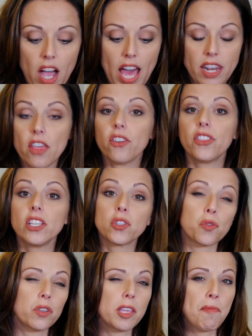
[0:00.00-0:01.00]
Another thing
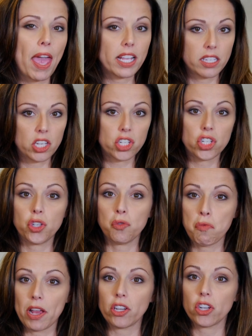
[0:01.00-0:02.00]
to really pay attention to
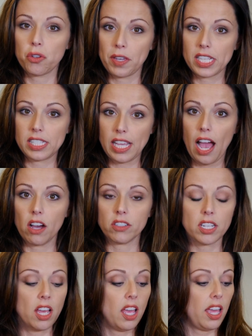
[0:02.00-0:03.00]
when you're doing sound